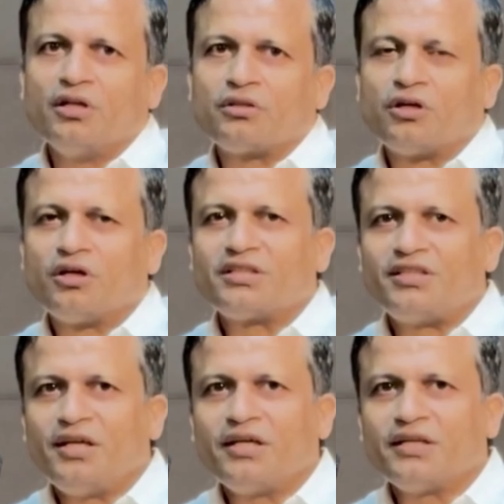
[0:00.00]
Third
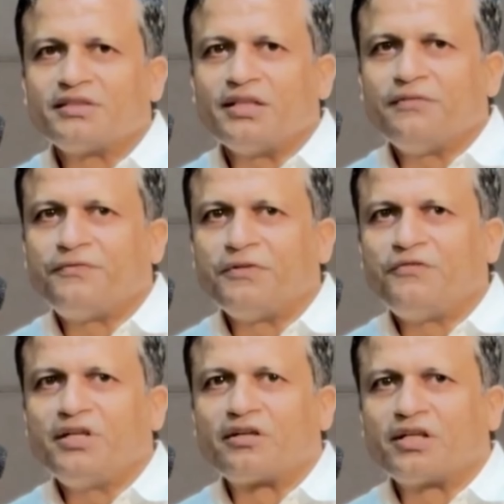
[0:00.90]
thing is if
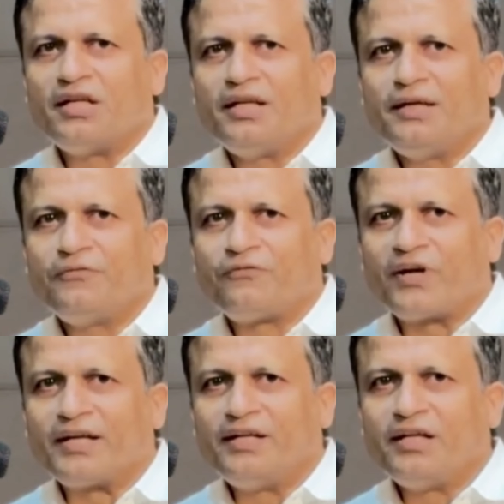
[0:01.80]
we are really
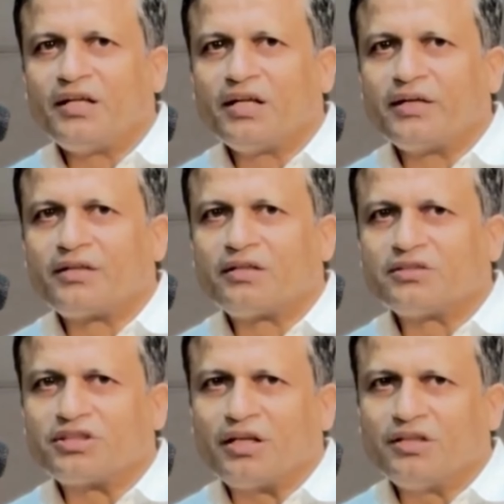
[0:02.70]
finding it
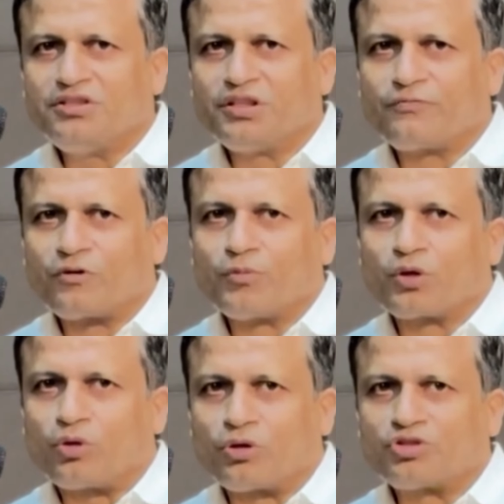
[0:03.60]
challenging from a
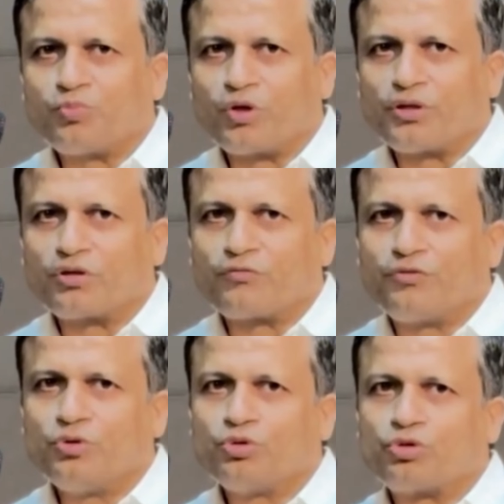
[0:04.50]
cost point of
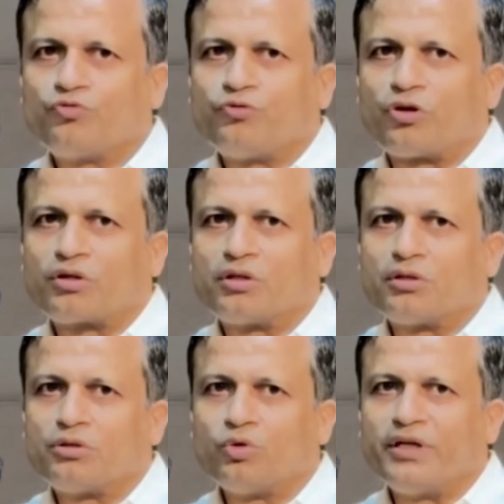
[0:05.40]
view for
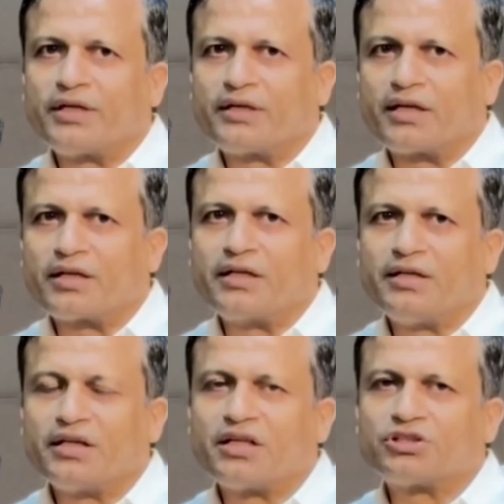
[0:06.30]
doing a direct
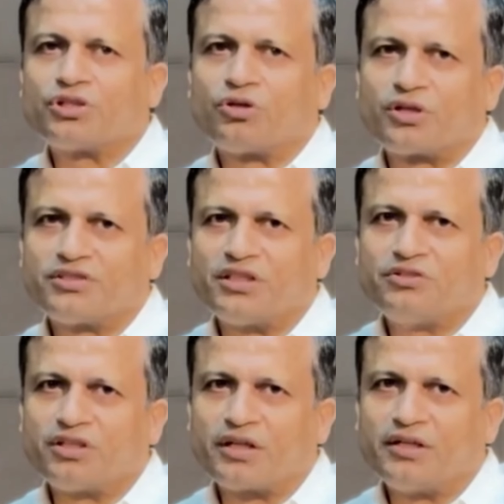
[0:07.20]
integration or a
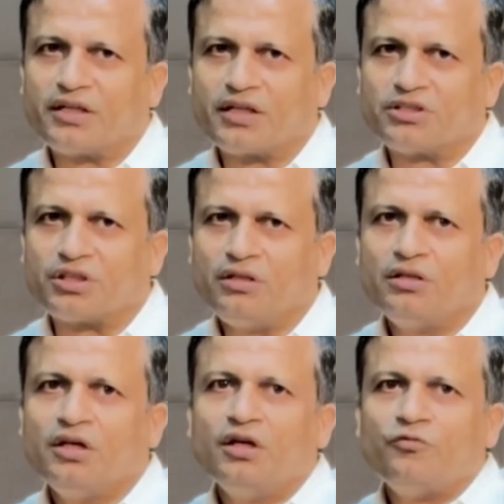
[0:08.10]
sensor integration,
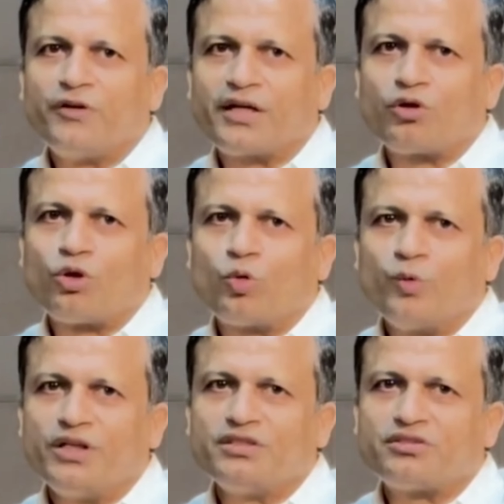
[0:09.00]
we can
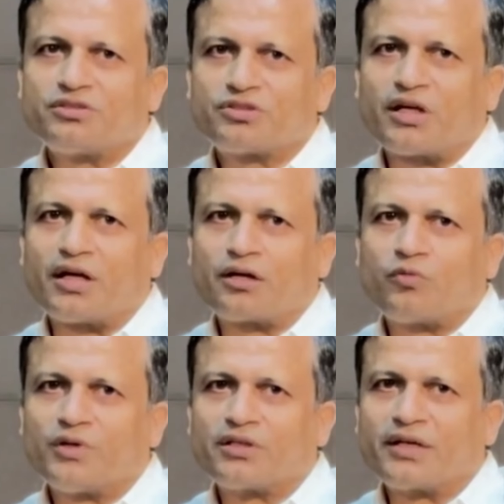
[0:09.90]
always start
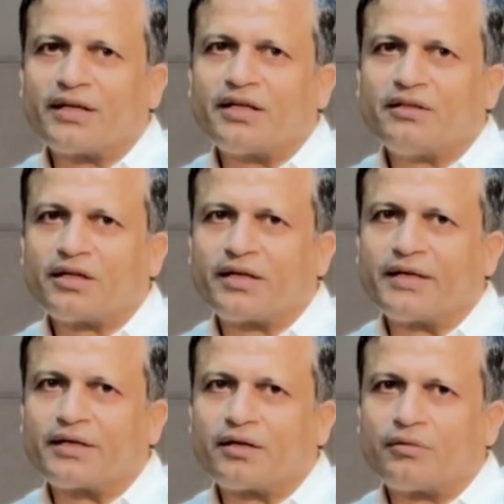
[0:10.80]
with getting the
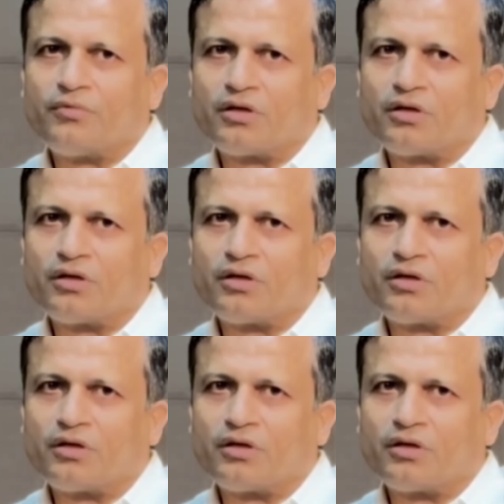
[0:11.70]
data